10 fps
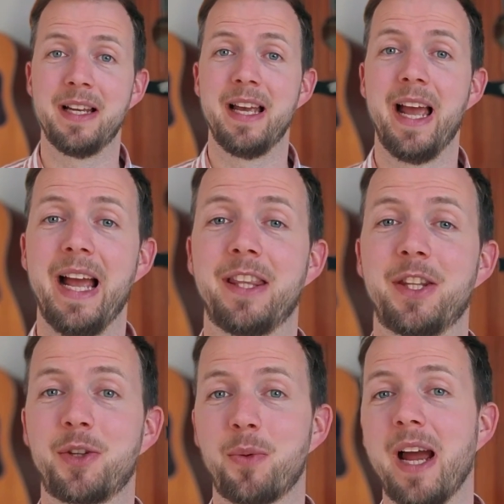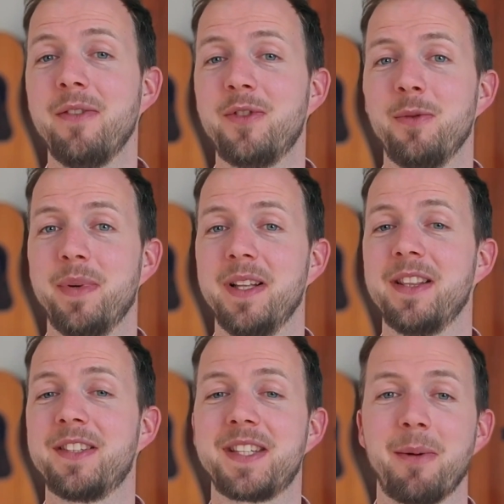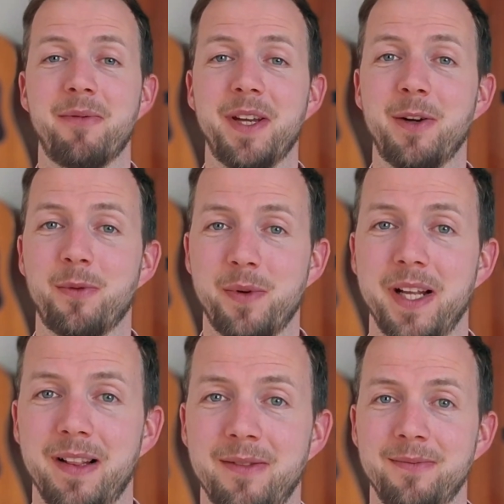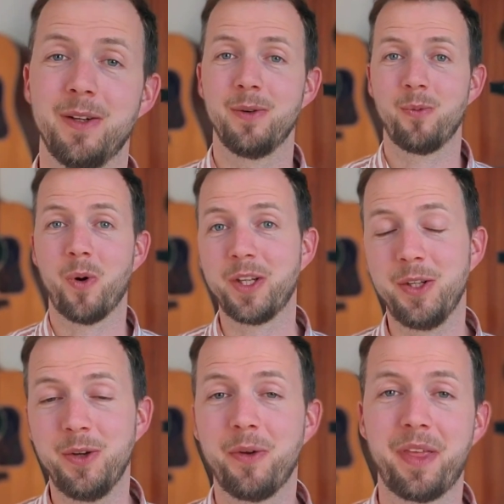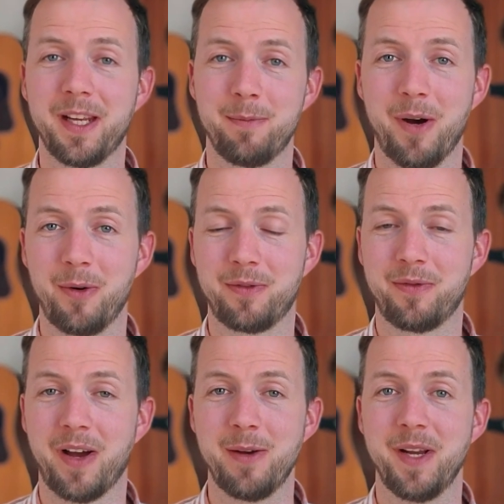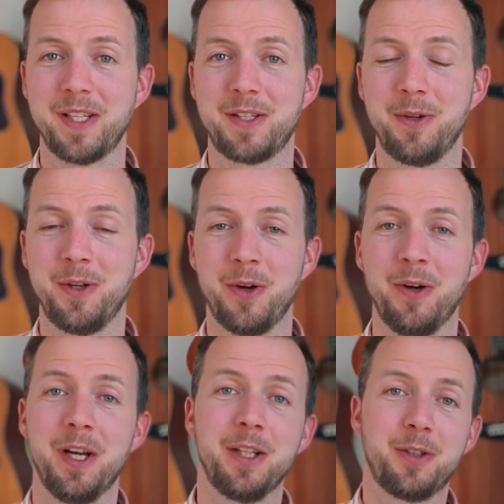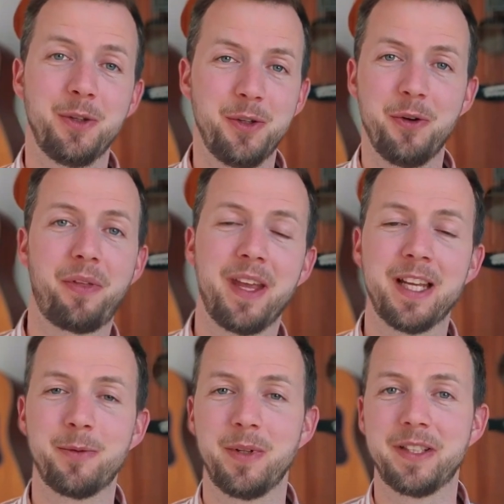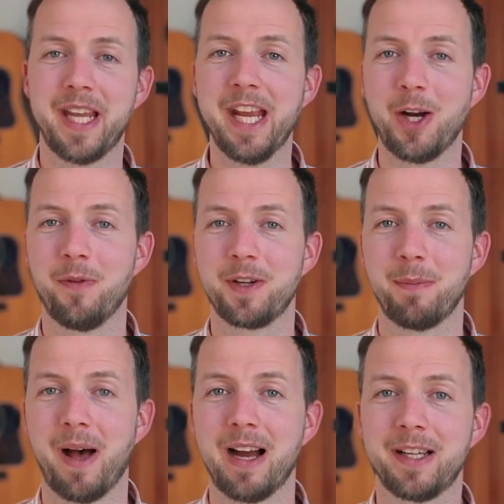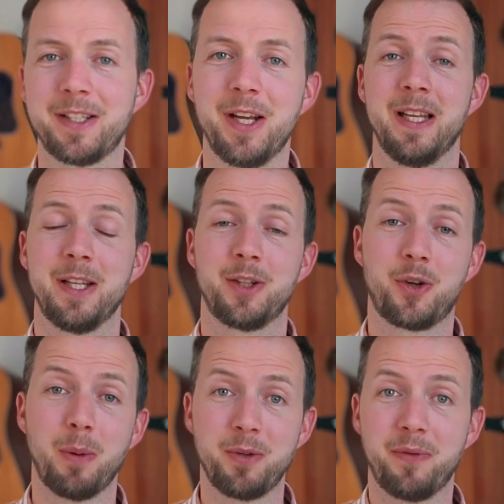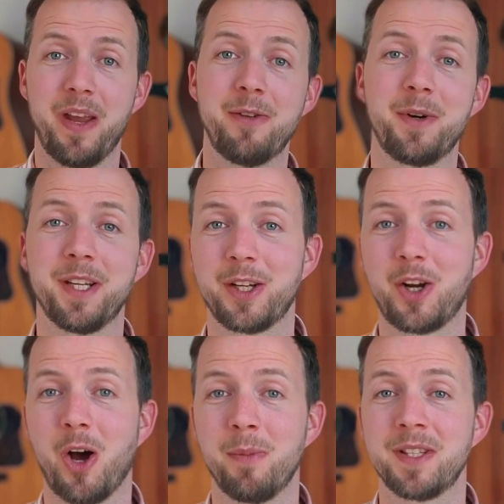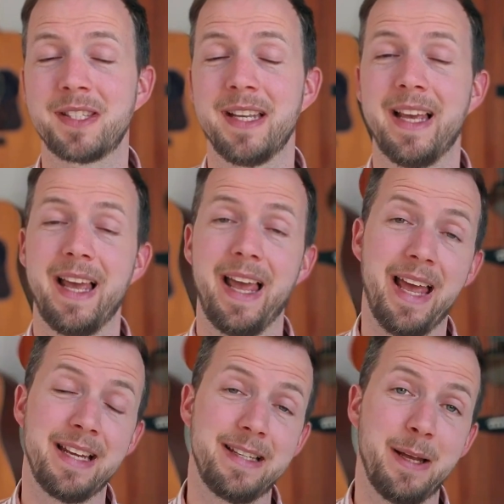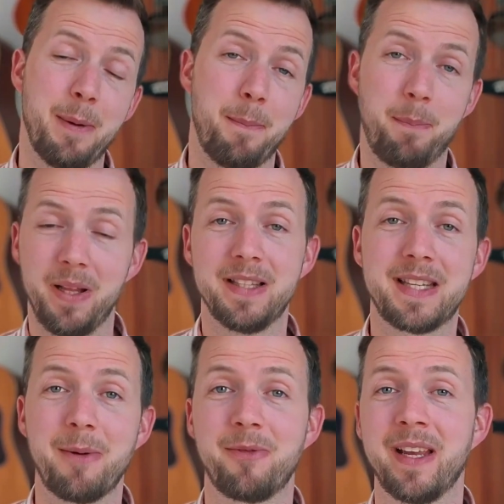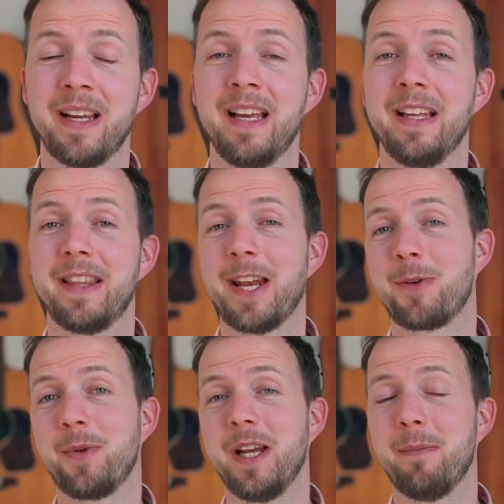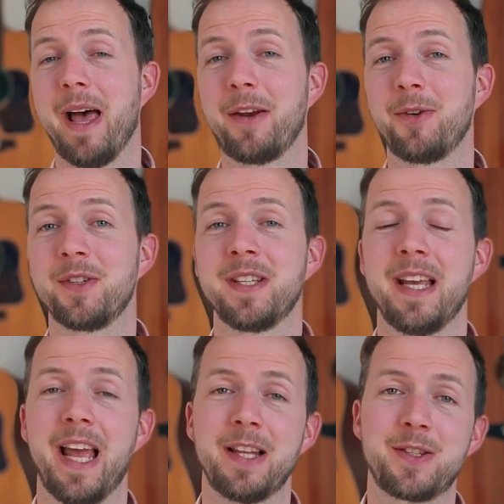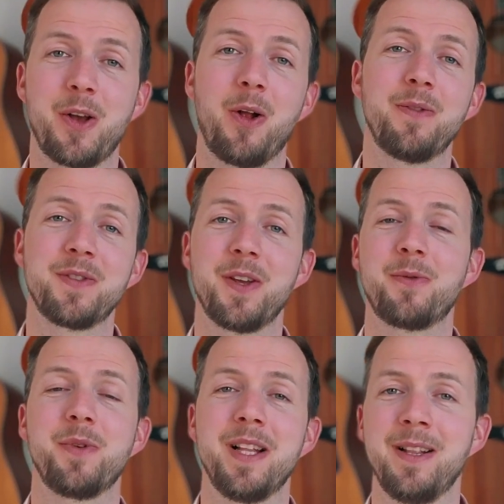and the drive to build something real. What do you think about Firebase Studio? Do you think it will take over the market? Drop your favorite in the comments and build something that really matters and solves a real